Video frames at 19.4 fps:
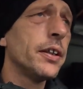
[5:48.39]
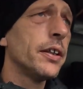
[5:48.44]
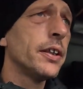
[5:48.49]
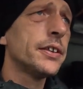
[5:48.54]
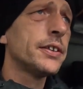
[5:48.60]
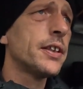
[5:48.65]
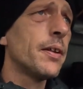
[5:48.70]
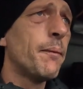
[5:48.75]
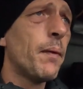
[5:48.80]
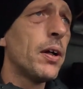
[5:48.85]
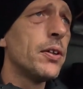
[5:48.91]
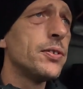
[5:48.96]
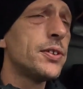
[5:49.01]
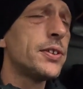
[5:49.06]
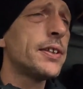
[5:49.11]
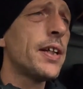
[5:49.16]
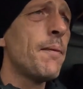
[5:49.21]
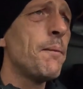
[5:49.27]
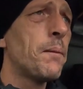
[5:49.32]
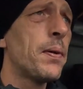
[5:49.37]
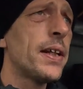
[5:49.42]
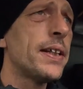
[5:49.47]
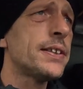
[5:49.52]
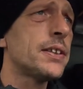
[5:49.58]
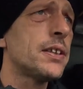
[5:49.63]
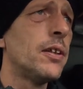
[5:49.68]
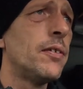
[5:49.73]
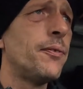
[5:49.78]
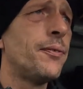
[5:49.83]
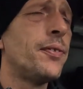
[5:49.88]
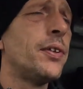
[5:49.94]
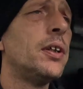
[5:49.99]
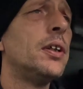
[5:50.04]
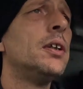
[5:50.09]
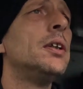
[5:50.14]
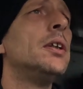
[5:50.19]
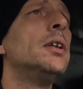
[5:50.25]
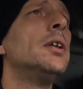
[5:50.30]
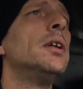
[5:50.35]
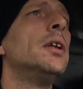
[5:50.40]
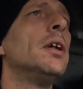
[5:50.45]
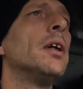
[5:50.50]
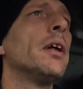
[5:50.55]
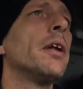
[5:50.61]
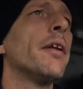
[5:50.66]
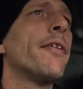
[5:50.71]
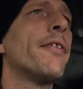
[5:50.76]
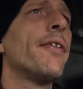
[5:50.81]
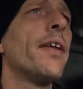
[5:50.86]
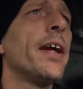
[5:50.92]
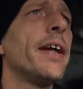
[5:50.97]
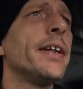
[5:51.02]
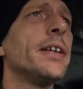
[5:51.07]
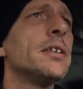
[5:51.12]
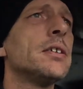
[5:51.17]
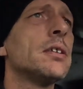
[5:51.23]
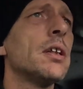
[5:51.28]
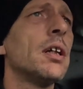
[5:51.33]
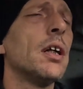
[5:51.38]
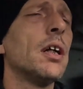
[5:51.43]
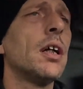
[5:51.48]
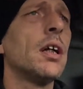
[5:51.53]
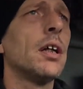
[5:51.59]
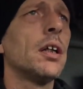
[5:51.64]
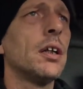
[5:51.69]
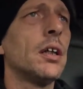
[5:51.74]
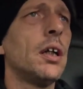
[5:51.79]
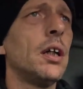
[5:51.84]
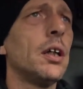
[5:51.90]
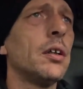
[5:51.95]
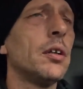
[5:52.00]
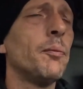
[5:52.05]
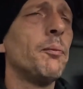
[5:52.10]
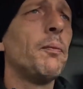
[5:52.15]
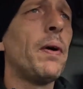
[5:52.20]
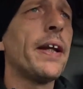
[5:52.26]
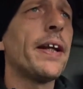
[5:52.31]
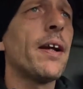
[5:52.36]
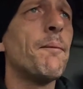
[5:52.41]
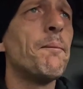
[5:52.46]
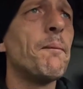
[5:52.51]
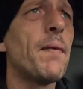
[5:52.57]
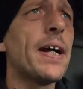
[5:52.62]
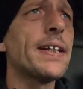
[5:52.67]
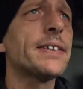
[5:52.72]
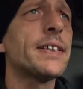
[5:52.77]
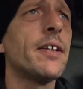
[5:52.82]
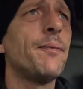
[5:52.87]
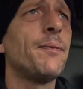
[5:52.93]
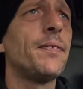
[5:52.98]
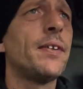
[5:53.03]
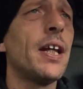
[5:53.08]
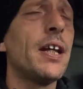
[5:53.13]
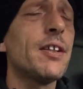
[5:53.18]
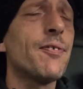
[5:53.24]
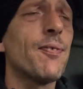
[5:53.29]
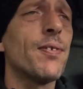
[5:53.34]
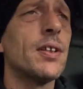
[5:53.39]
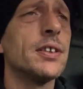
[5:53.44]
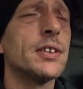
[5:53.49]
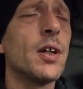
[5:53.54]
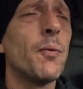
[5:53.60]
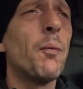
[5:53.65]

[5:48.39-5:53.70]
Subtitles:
It's the most simplest of things that make a massive difference.